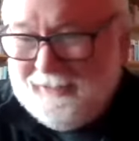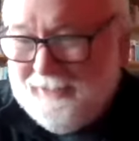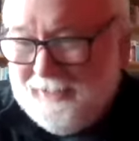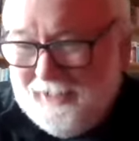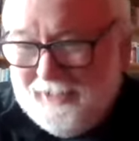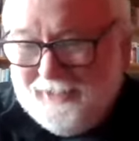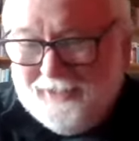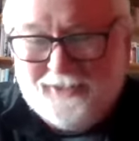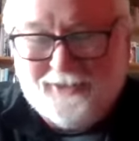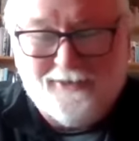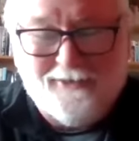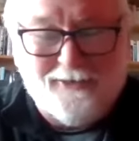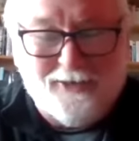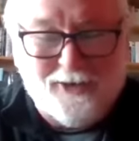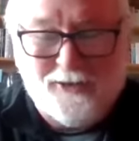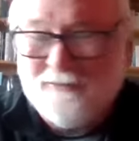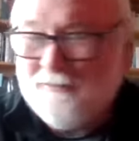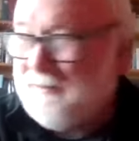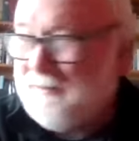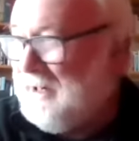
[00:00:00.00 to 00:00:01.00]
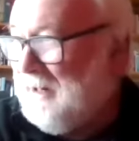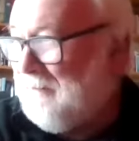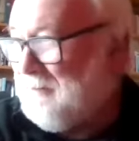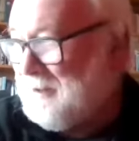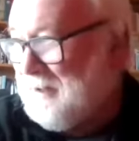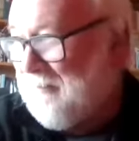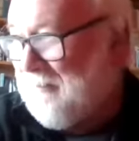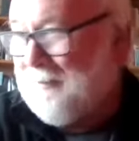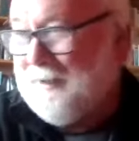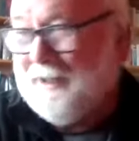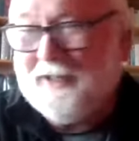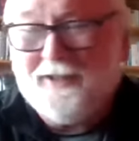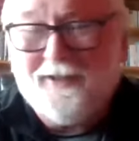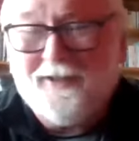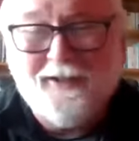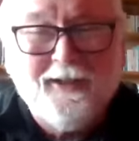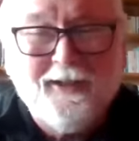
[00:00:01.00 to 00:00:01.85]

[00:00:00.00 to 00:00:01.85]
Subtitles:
Jesus, Jude, give us a break.